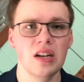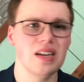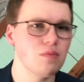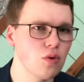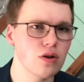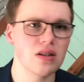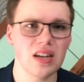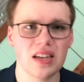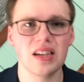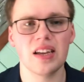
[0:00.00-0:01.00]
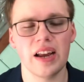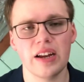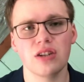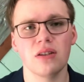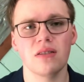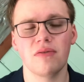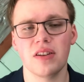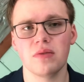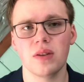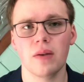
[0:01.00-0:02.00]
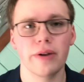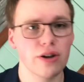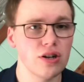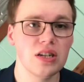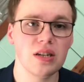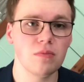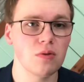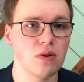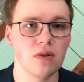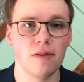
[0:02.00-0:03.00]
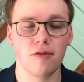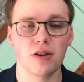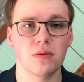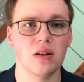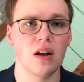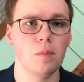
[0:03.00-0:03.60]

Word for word: He's most likely an A H L defenseman now, but I could see him be one of the first uh,